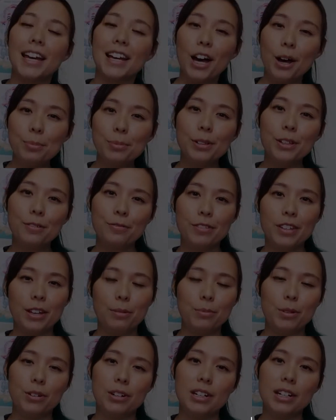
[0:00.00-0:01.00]
a couple of the
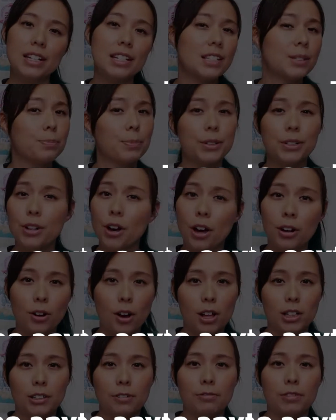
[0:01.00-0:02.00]
immunities, but not
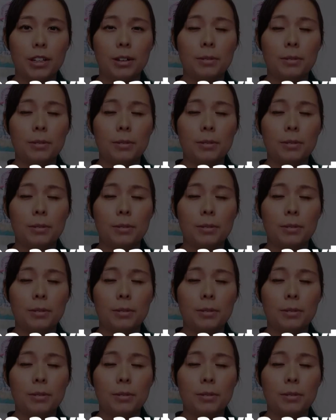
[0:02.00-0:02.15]
all of